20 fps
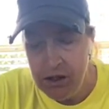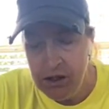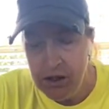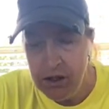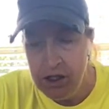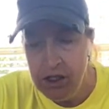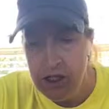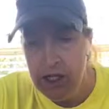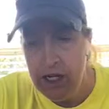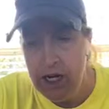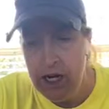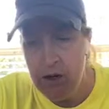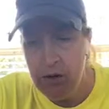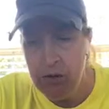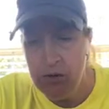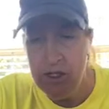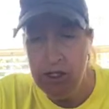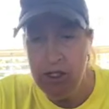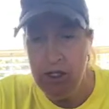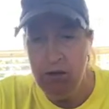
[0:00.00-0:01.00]
she
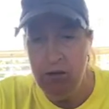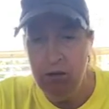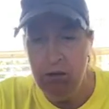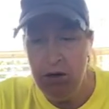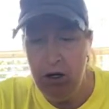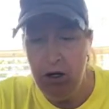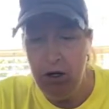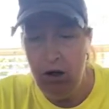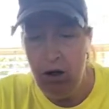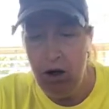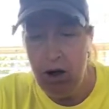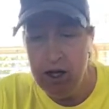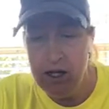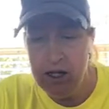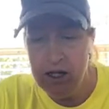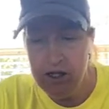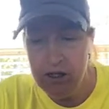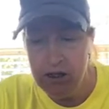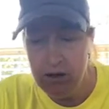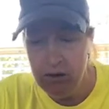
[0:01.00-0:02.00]
helps him a lot,
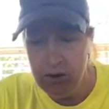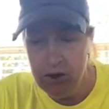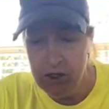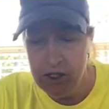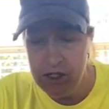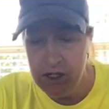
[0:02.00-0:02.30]
which